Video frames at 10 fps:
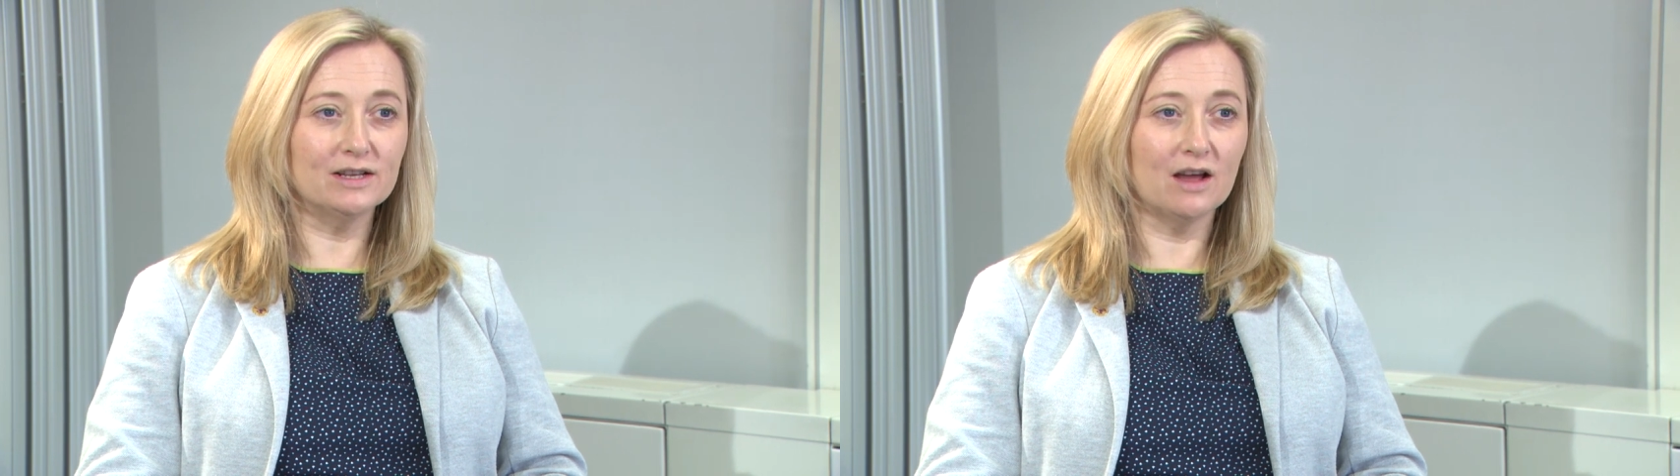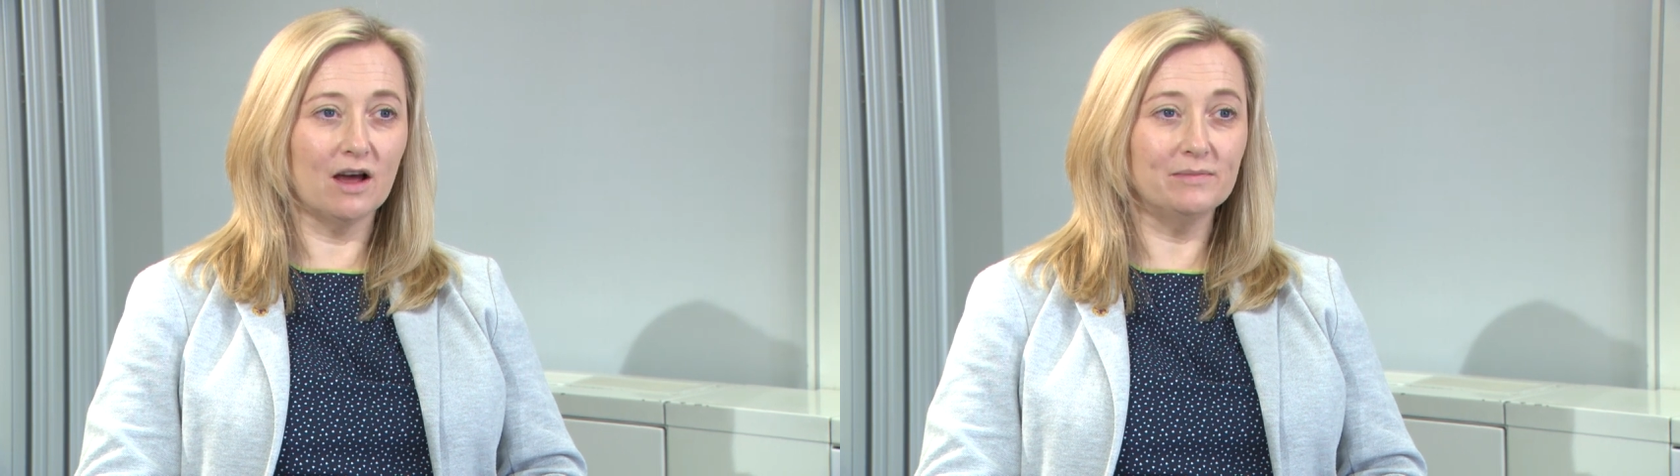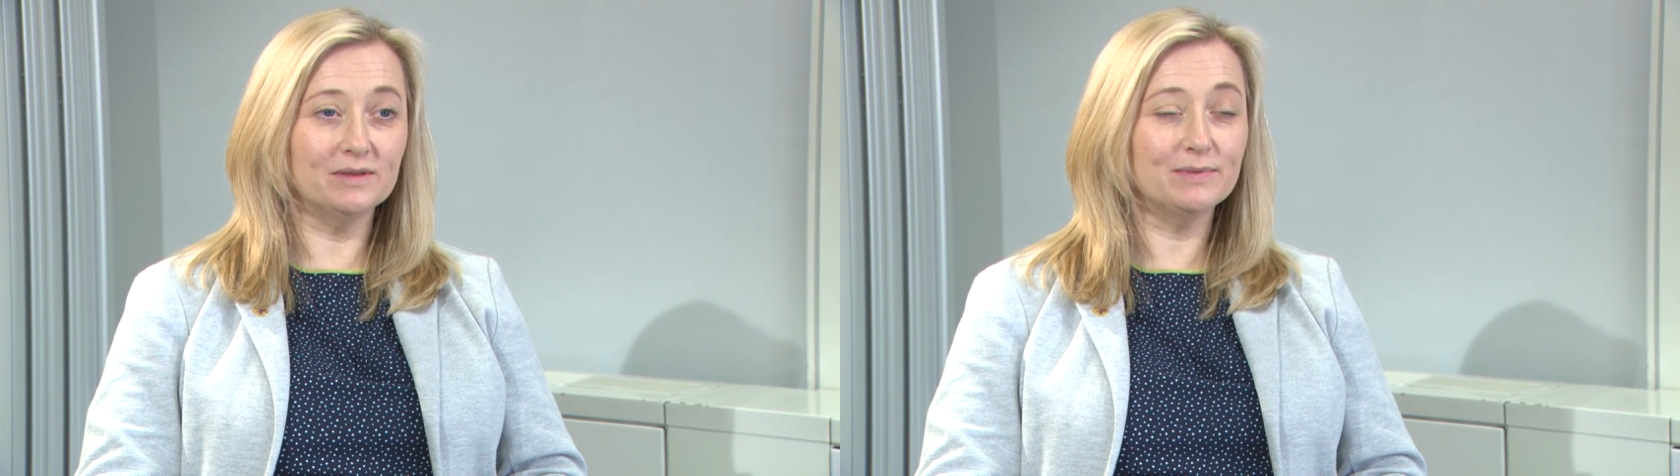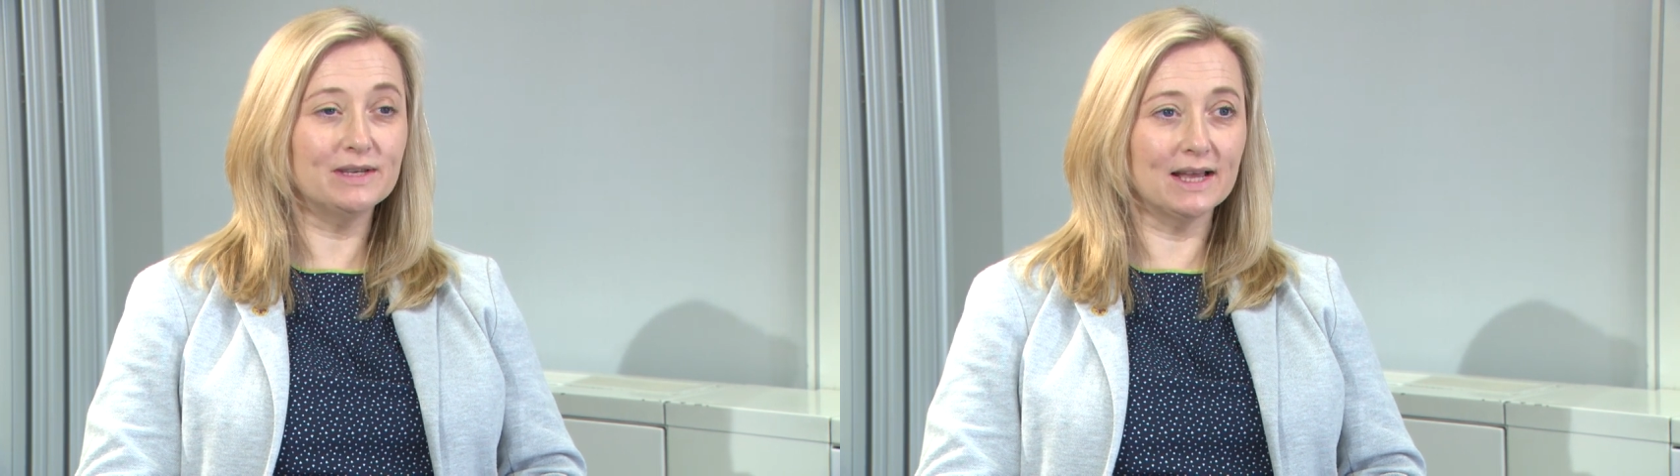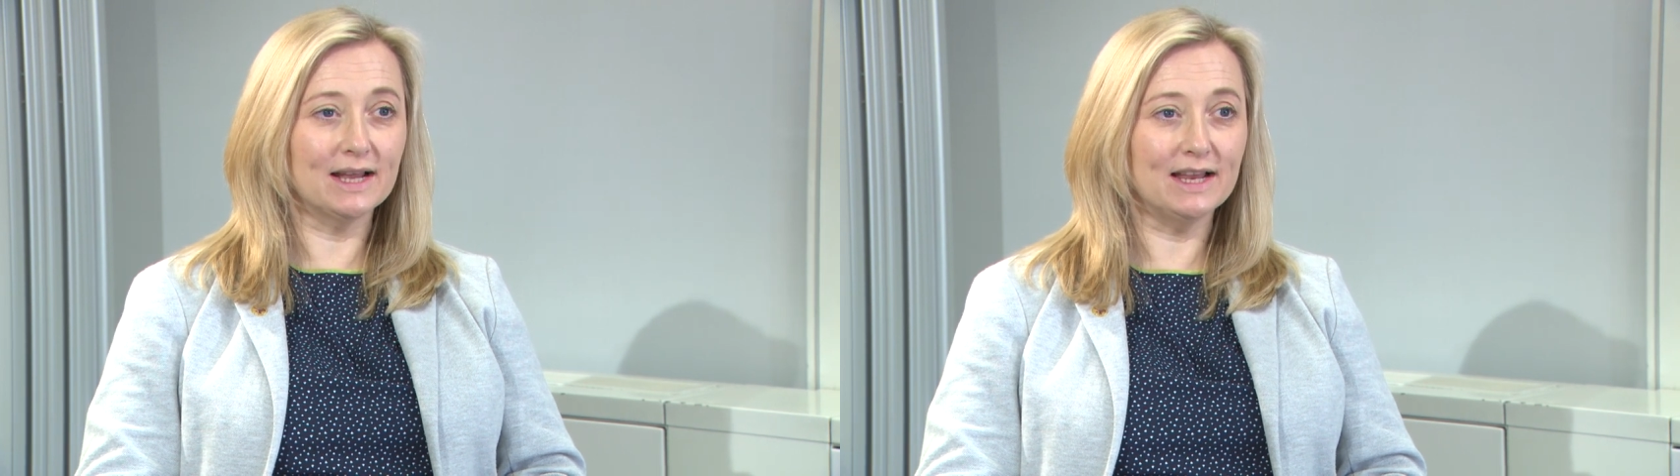times,
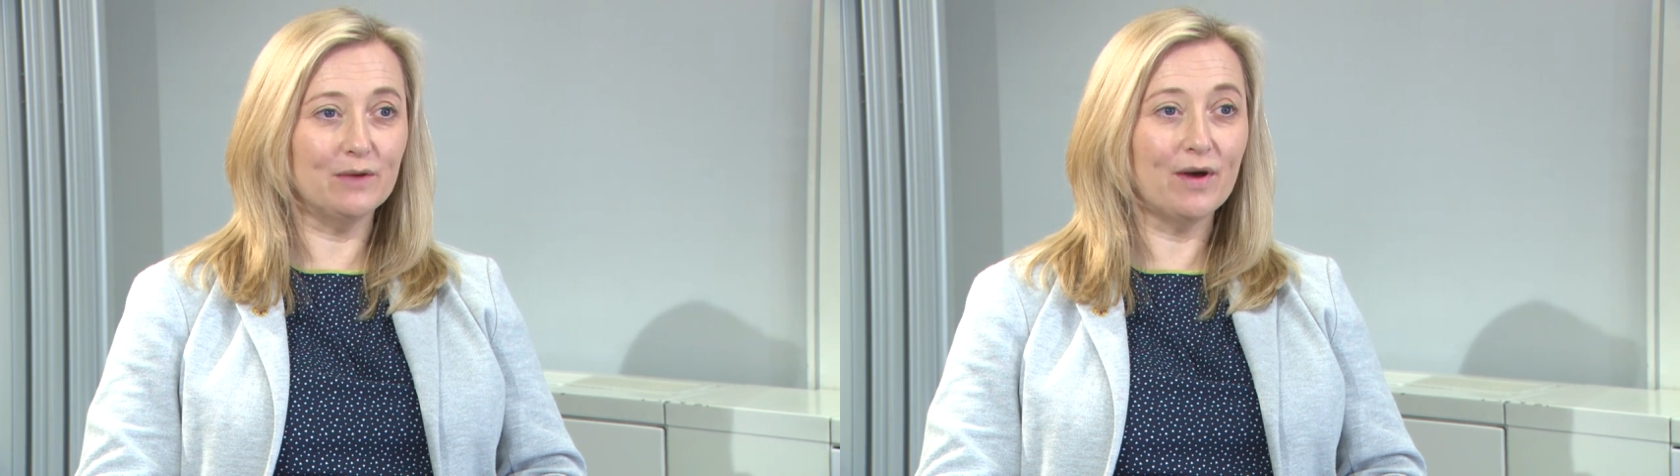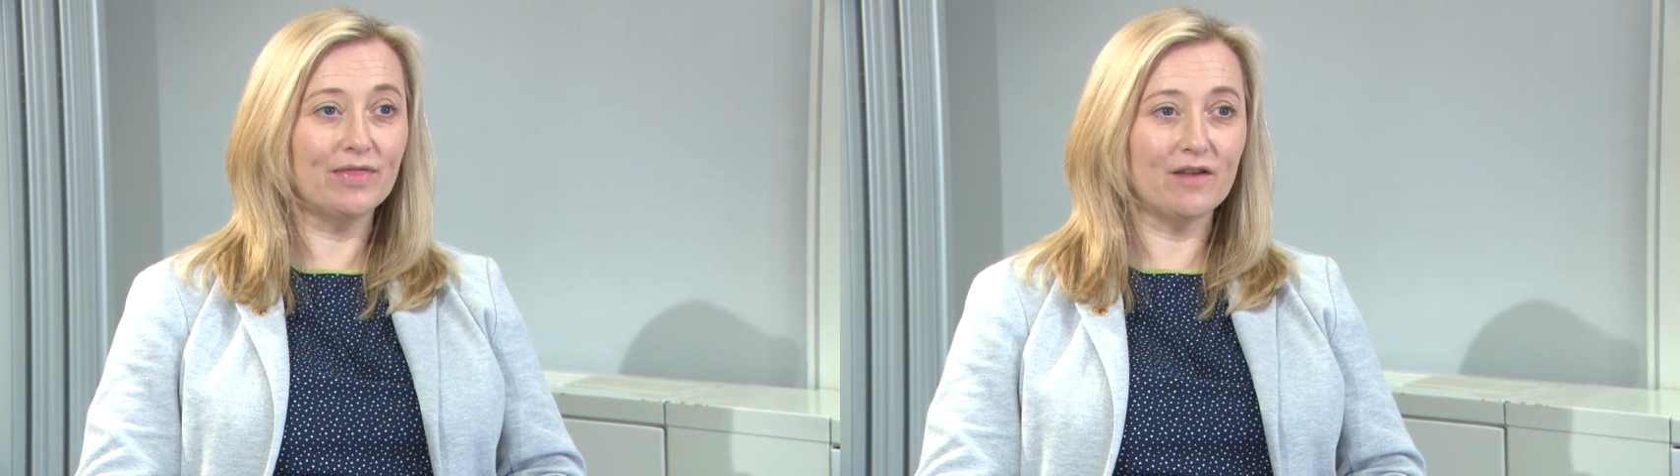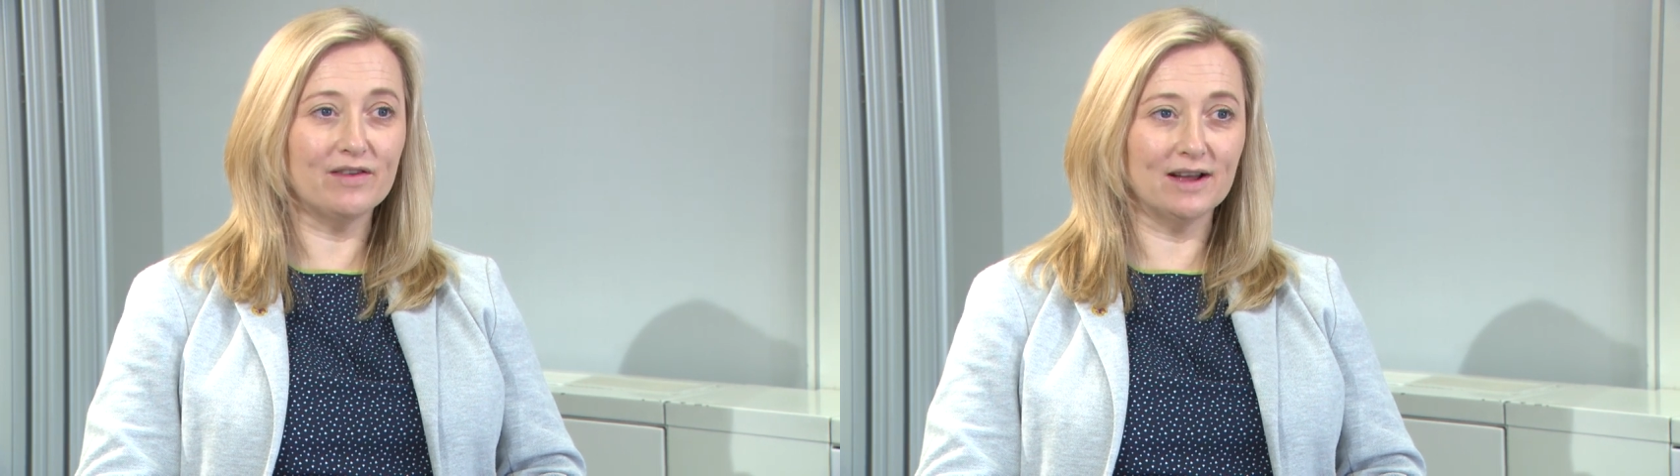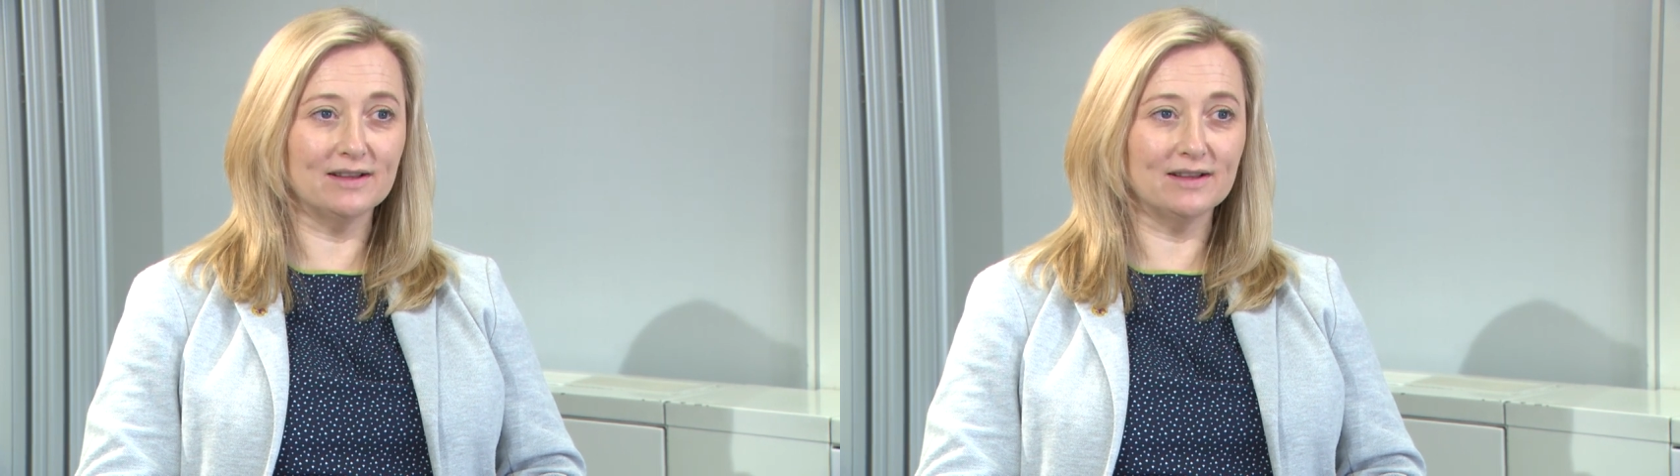particularly when they're in